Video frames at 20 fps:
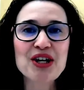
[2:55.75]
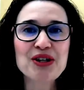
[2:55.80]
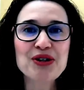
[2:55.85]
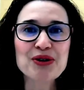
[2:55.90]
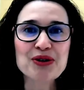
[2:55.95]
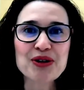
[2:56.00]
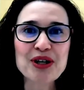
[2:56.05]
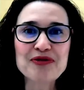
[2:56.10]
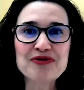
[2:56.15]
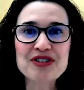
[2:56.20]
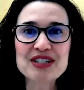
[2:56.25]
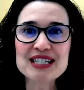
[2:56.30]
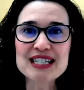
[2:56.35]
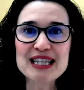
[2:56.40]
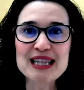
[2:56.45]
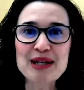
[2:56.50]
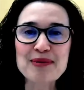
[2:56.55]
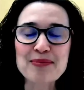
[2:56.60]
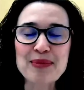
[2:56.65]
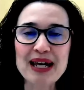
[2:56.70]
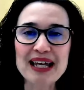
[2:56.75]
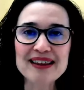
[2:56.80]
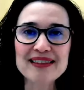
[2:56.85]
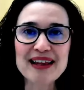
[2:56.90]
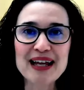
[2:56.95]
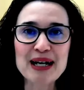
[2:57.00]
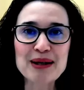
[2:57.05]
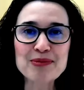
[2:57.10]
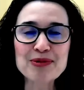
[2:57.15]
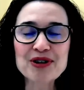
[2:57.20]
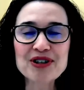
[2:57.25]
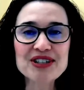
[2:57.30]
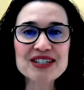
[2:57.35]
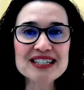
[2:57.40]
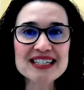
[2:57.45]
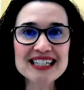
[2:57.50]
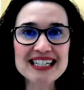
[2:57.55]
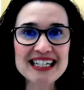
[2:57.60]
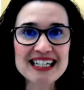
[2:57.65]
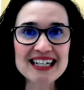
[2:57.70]
You'll visit the main
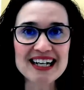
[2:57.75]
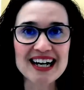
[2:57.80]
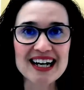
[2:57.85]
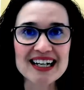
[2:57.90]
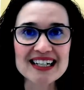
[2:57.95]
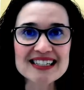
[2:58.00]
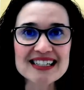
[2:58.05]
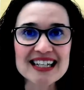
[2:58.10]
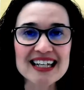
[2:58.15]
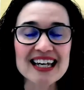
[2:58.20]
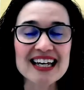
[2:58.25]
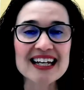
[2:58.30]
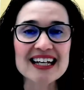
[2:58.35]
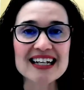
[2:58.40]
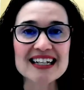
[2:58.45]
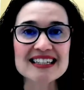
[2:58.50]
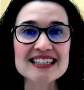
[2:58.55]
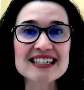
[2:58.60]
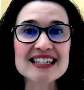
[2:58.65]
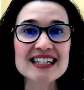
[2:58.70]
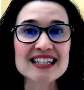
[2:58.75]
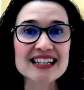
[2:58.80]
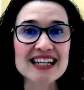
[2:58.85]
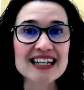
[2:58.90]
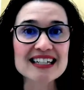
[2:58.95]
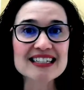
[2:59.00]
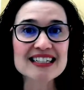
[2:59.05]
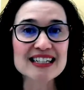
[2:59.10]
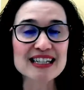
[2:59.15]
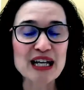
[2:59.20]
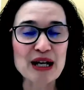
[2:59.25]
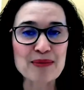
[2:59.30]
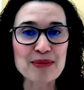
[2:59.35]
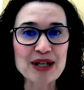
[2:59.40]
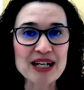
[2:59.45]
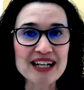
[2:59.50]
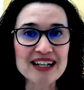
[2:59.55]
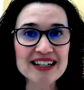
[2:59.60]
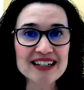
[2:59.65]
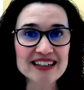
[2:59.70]
library's kiosk and select a
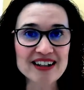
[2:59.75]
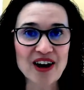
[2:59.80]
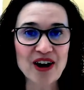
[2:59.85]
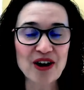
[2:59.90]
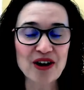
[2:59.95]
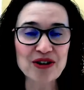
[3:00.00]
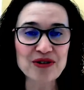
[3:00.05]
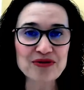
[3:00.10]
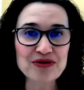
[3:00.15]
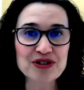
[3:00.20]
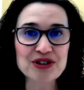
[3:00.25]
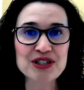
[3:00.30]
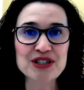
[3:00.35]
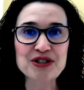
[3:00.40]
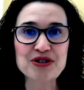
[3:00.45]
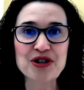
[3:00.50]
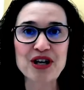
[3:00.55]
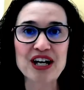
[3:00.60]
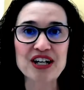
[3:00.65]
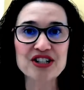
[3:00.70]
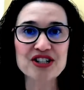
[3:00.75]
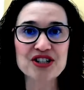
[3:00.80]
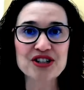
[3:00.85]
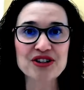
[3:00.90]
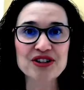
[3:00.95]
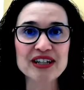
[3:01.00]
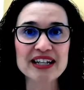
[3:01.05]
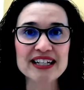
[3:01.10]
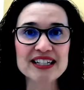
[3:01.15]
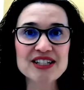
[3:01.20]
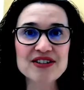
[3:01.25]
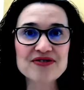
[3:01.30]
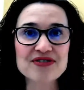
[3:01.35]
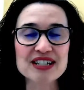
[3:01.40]
laminated card for the attraction you'd like